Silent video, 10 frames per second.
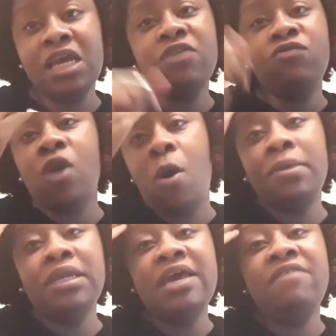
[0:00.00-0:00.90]
If you
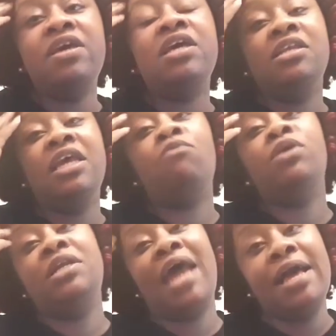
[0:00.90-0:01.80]
don't believe it, then
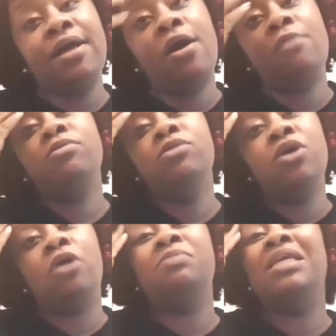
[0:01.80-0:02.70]
when the day comes,
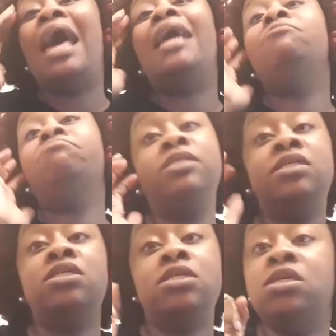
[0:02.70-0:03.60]
you're gonna be like,
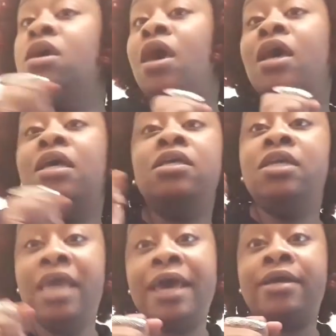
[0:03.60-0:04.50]

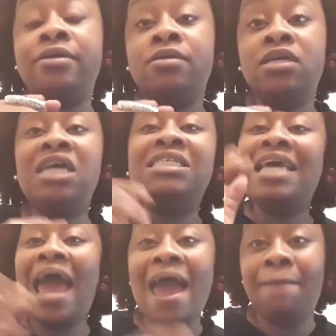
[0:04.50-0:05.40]
yeah, because
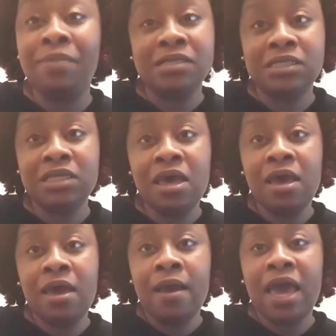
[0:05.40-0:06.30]
it happens.
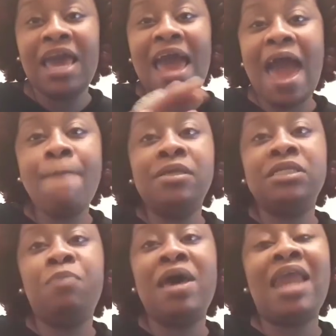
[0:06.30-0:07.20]
It
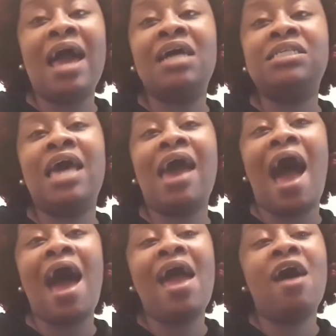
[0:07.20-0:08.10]
happens. But like I said,
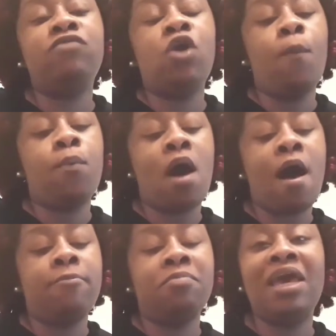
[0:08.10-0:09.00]
I have no
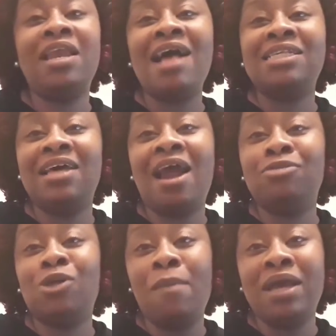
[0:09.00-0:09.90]
problem. And I said I
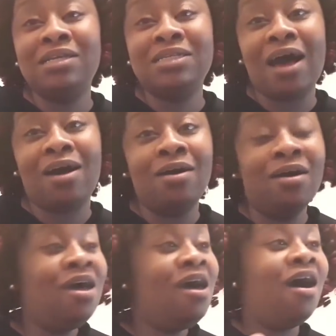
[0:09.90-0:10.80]
was going to make this like a